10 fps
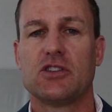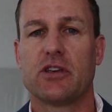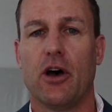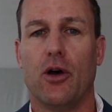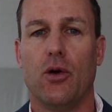
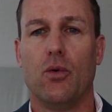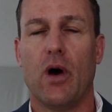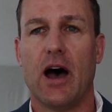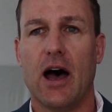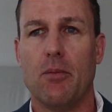
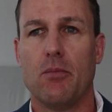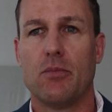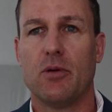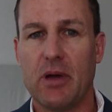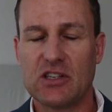So
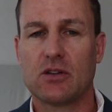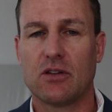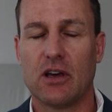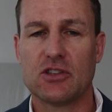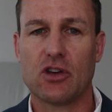um, the
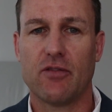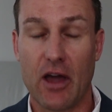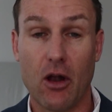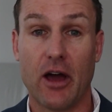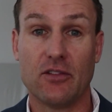best uh,
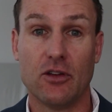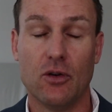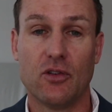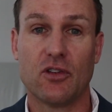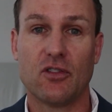survey I like to
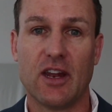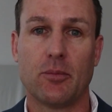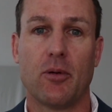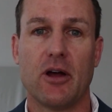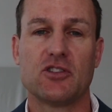use is the
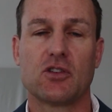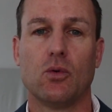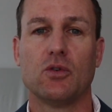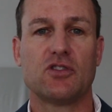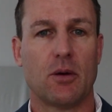Net Promoter
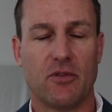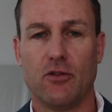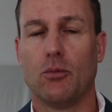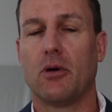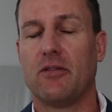Score. Some
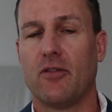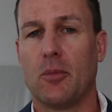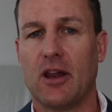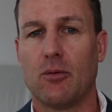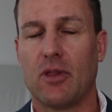of you will be
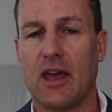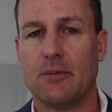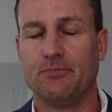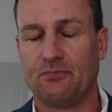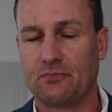familiar with
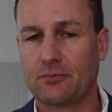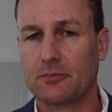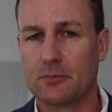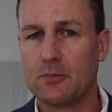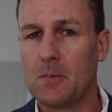that.
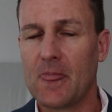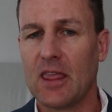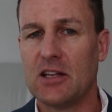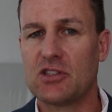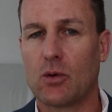
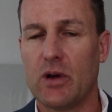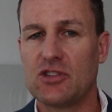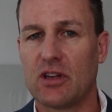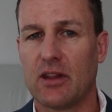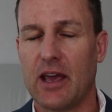It's a
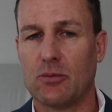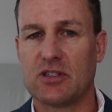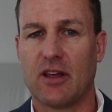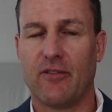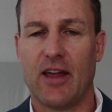question that
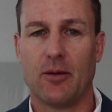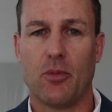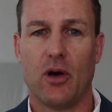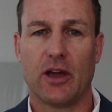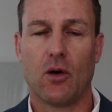was
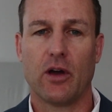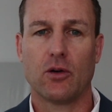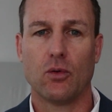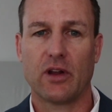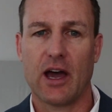developed by a guy
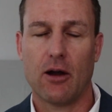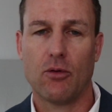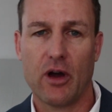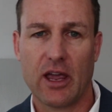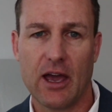called Carl
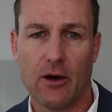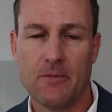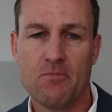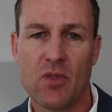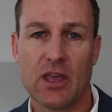
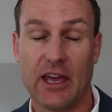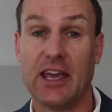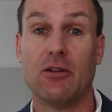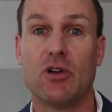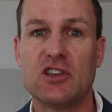Reichheld,
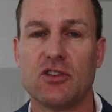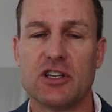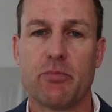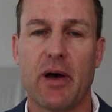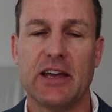again,
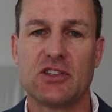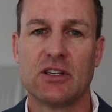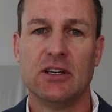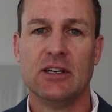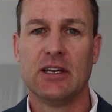research based.
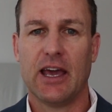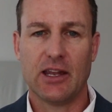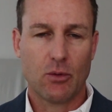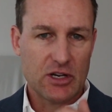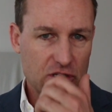And
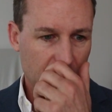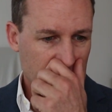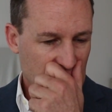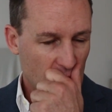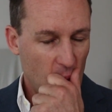the question
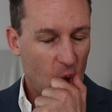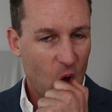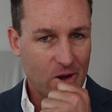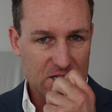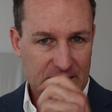is
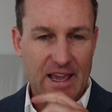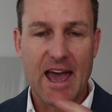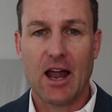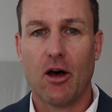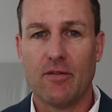on a
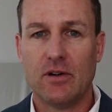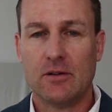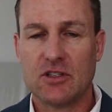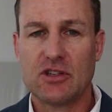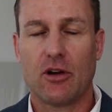scale of
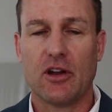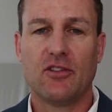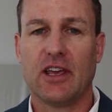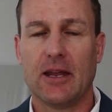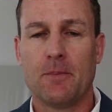0 to
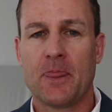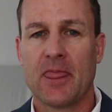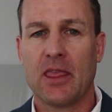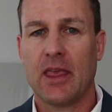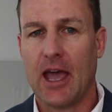10,
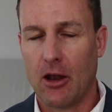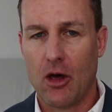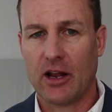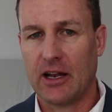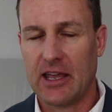how
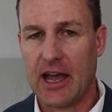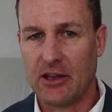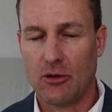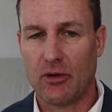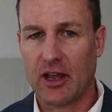likely are
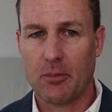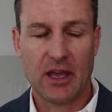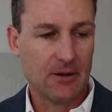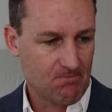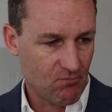you to
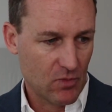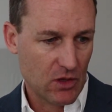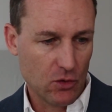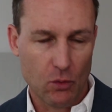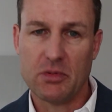recommend
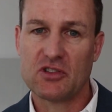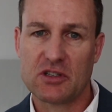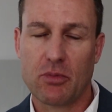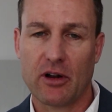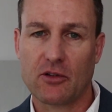your
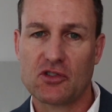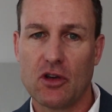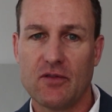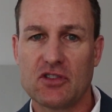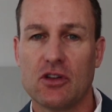business product or
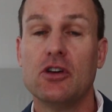service